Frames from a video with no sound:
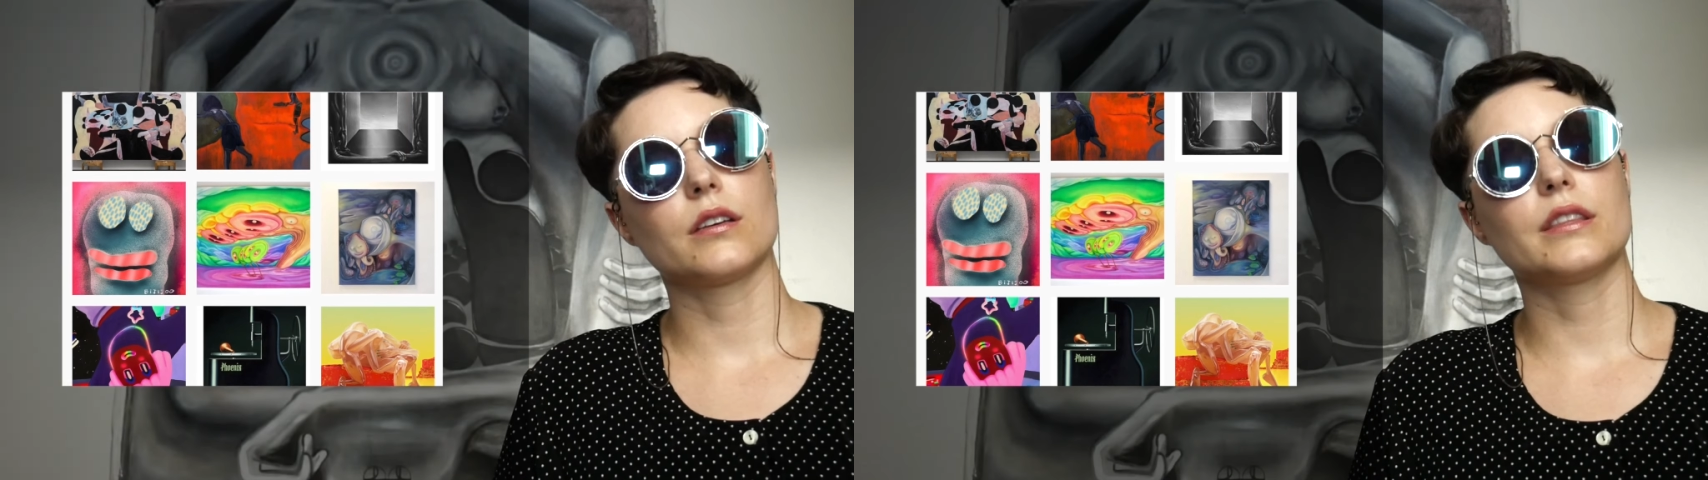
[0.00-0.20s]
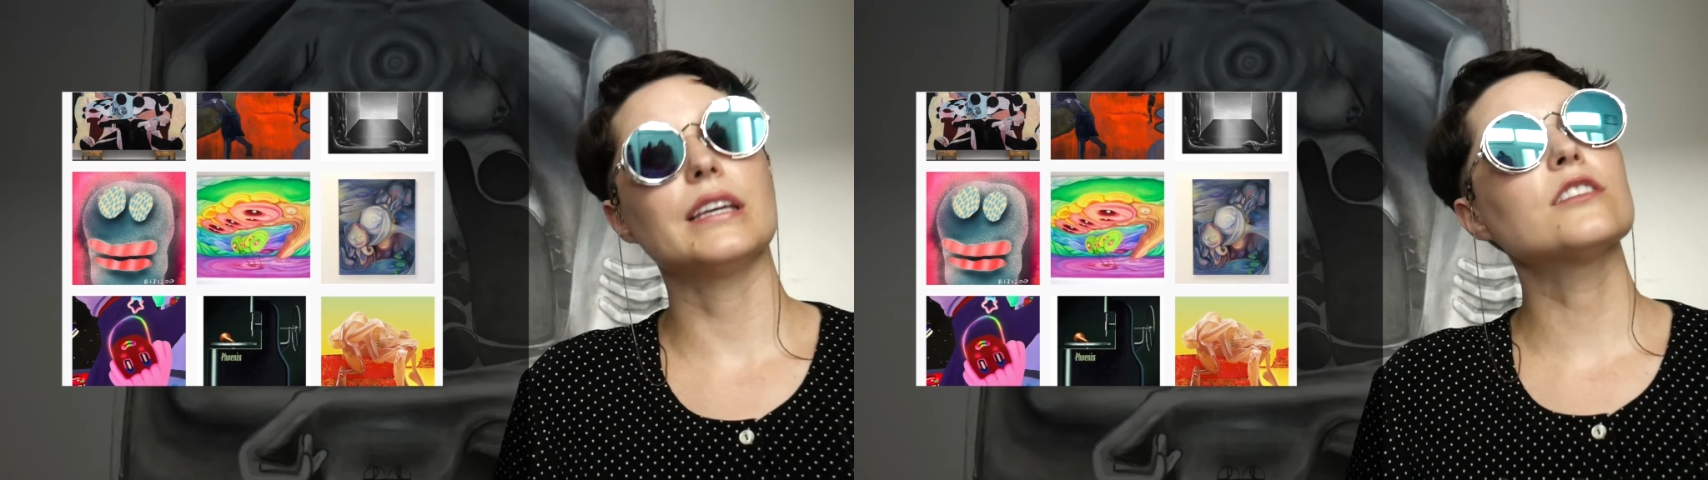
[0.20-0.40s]

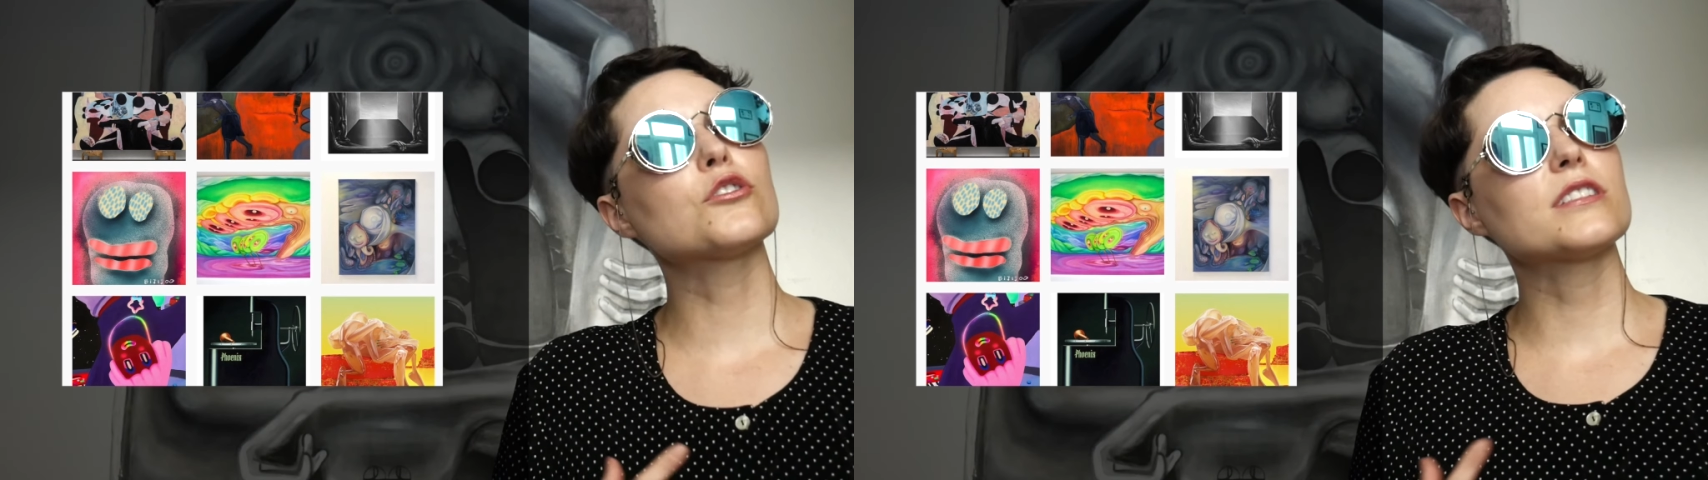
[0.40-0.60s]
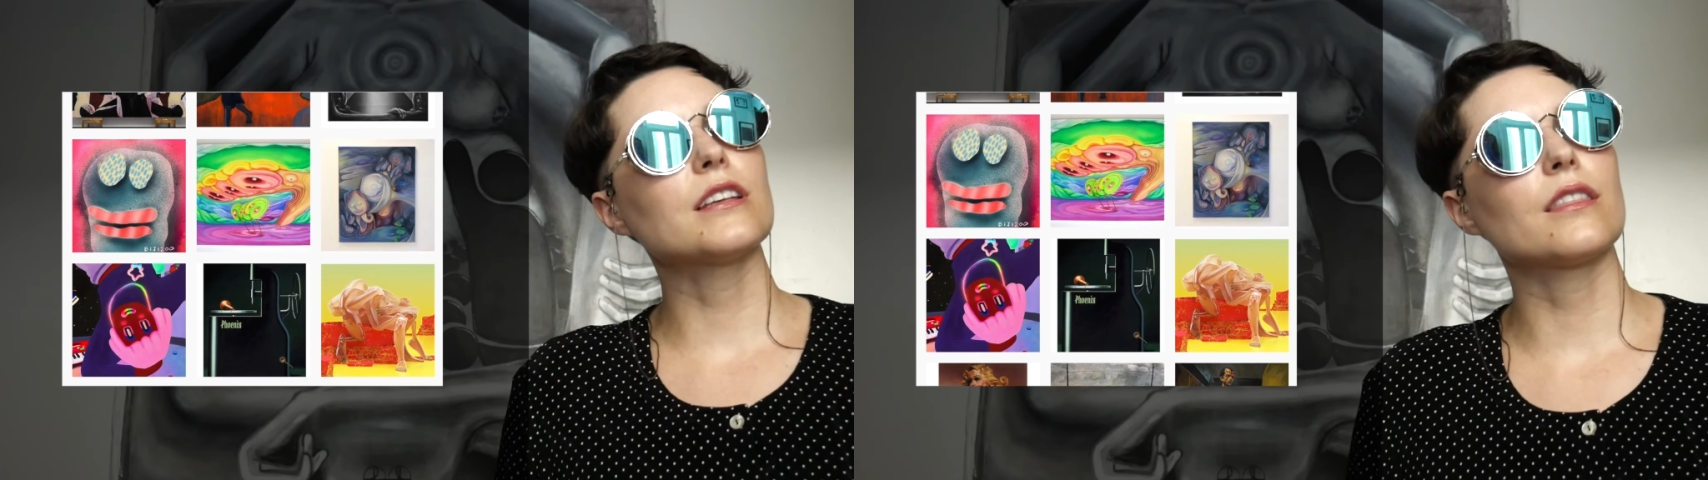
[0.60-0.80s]
The
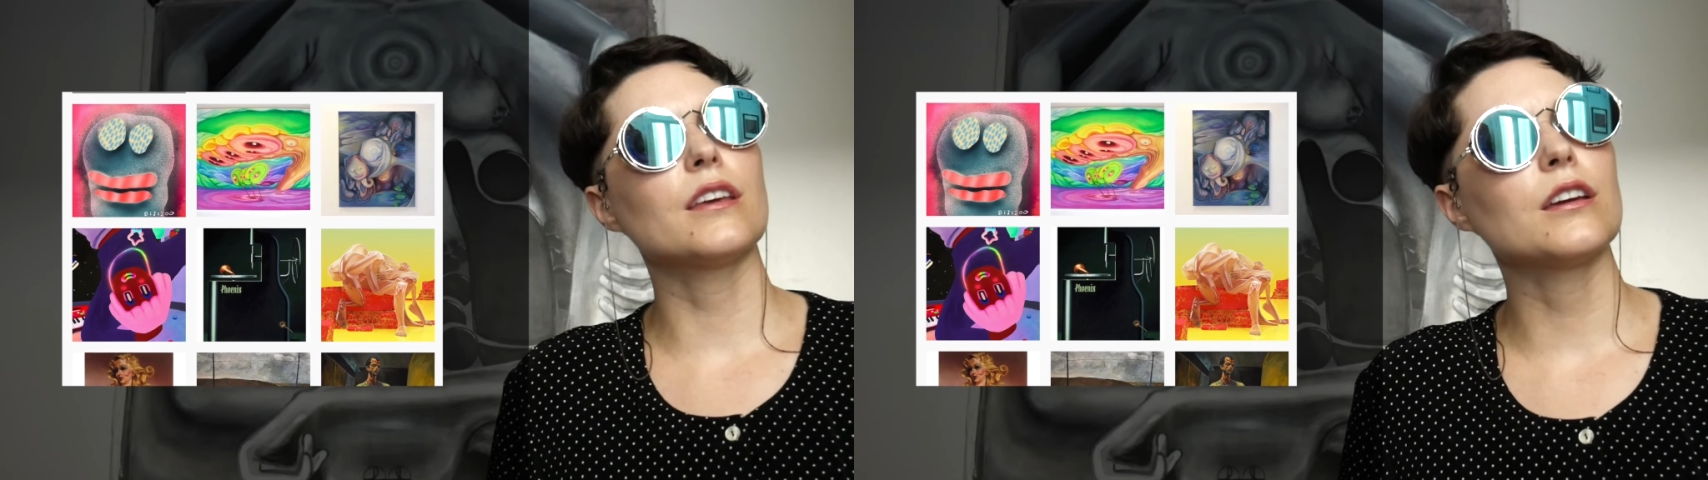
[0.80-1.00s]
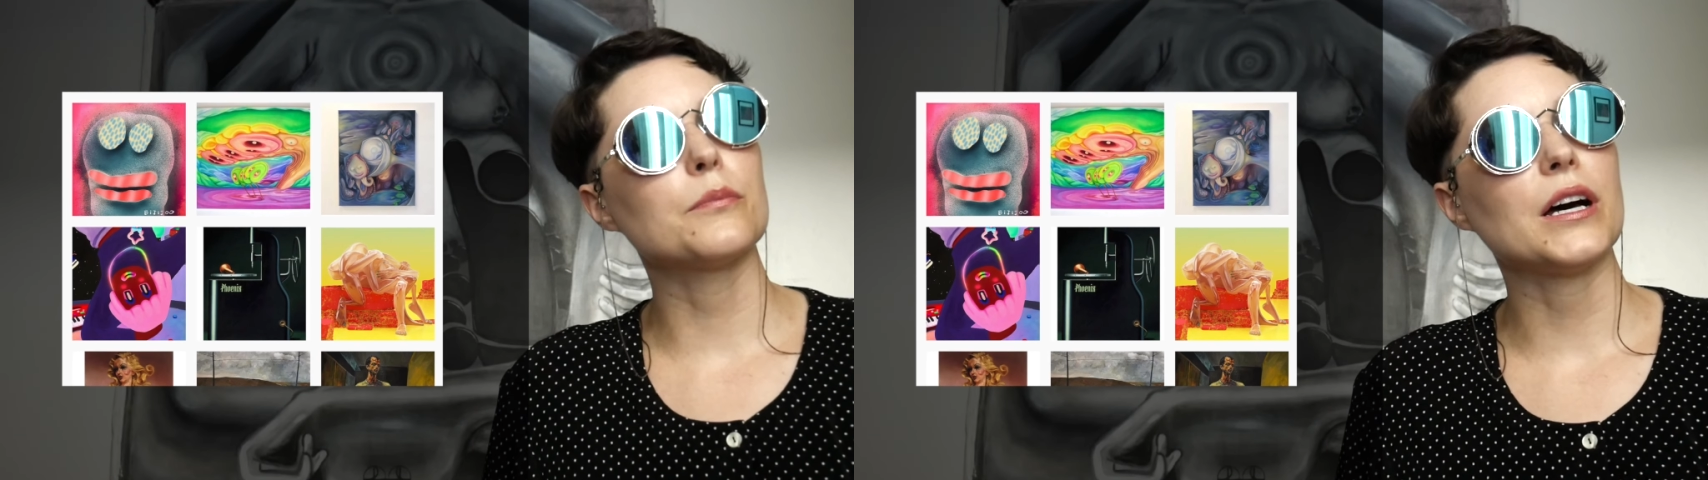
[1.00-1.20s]
interesting
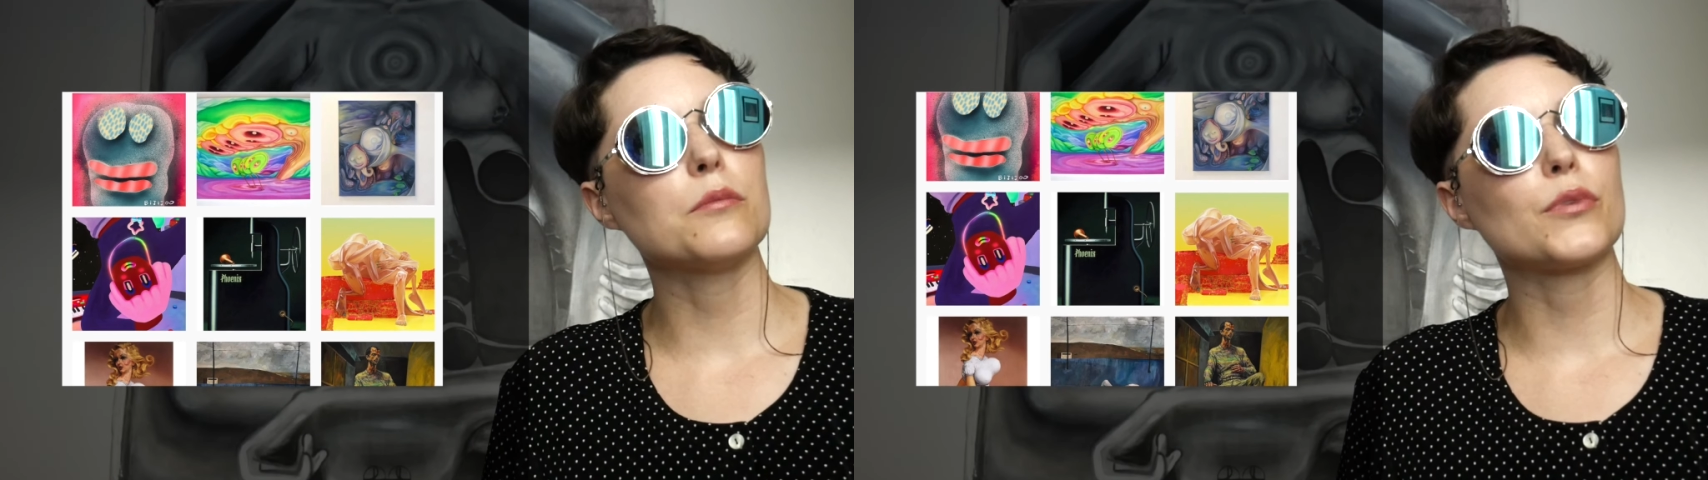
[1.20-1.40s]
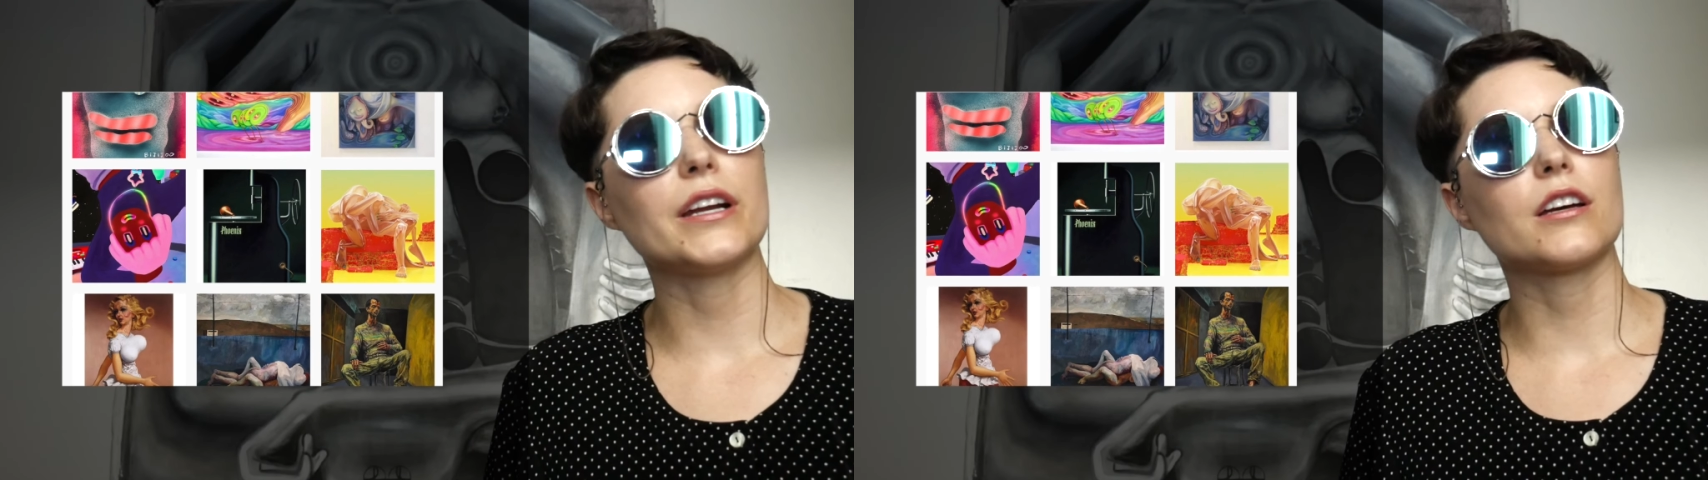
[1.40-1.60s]
thing
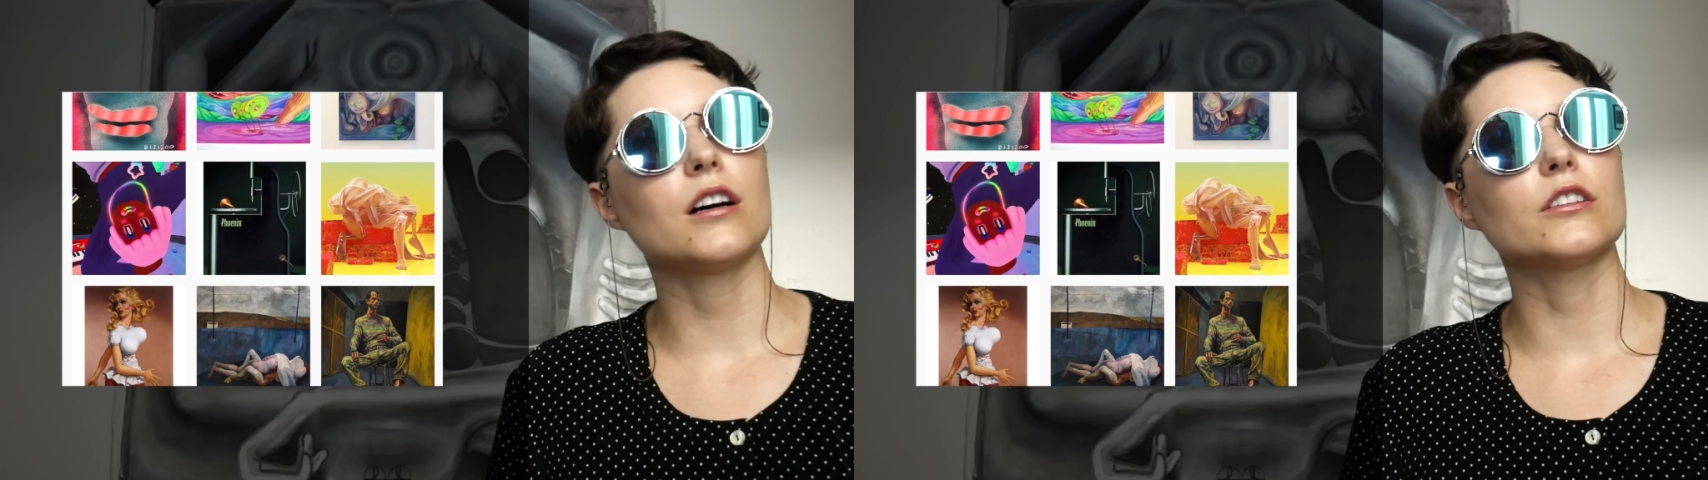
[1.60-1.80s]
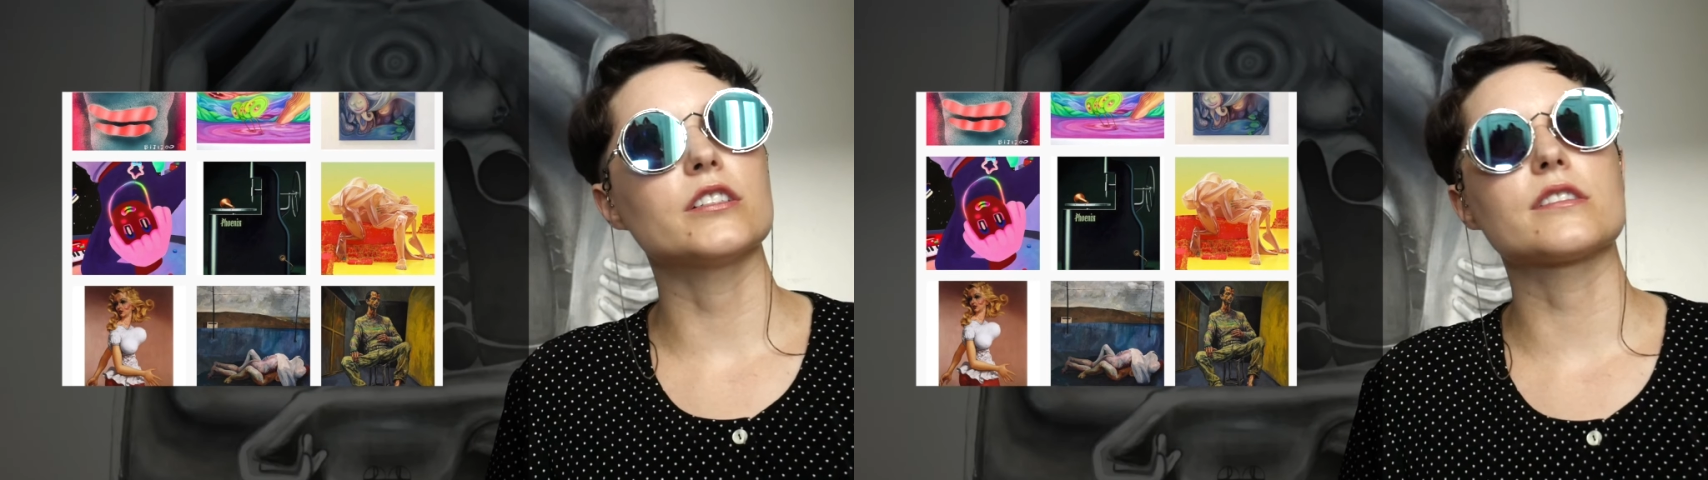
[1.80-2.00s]
about bright
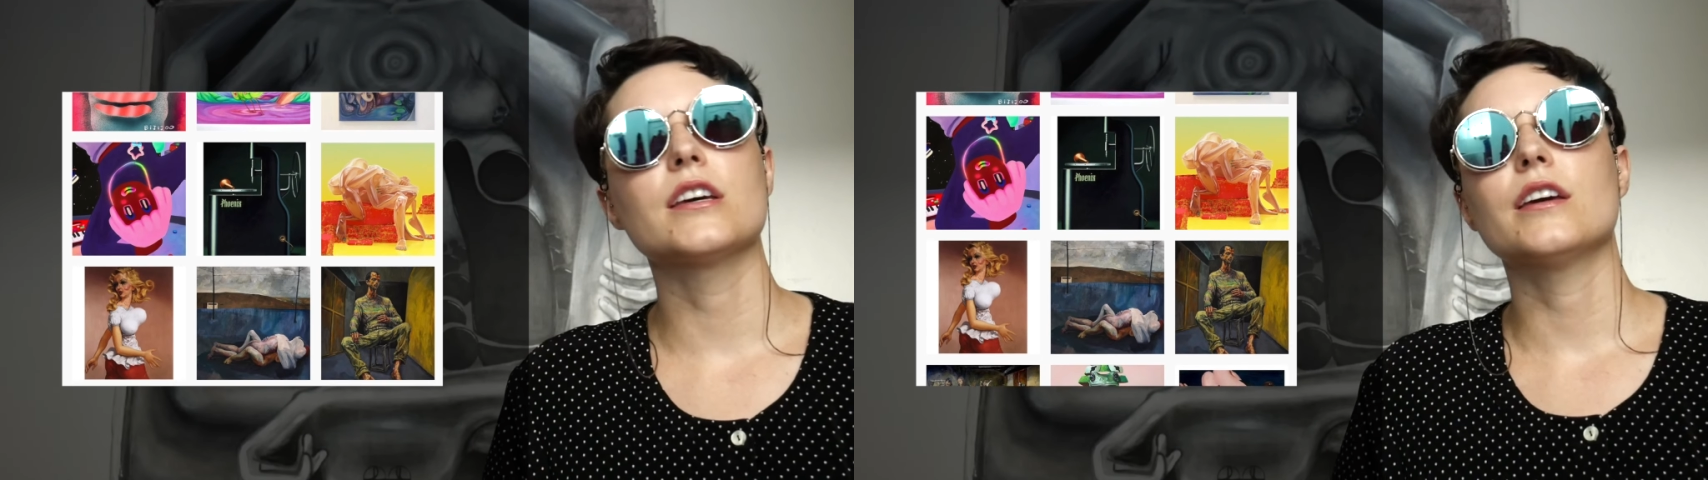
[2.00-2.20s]
colors